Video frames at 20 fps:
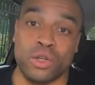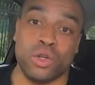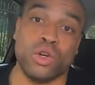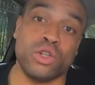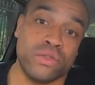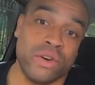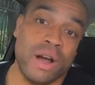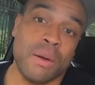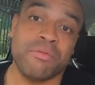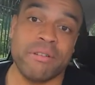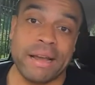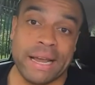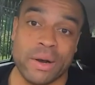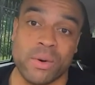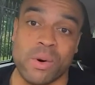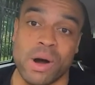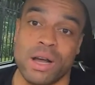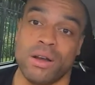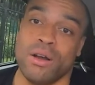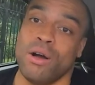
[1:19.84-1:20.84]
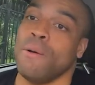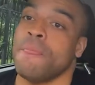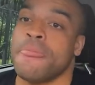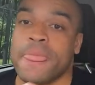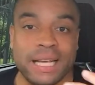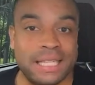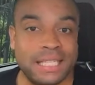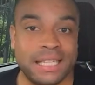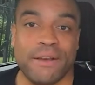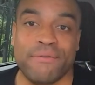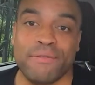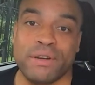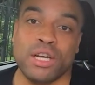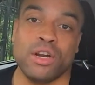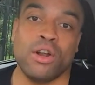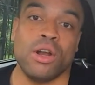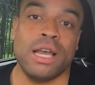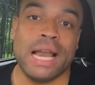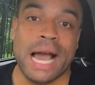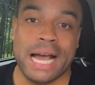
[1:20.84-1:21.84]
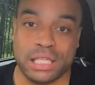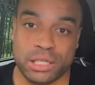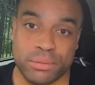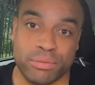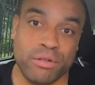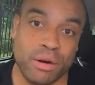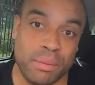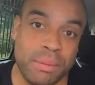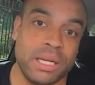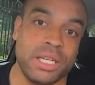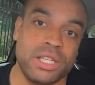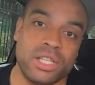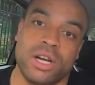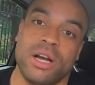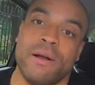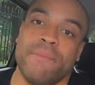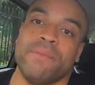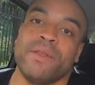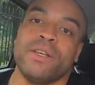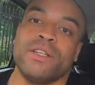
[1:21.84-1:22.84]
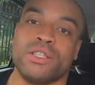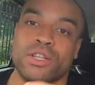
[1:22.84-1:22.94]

The door's vibrating quite a lot. It's definitely not latched properly shut.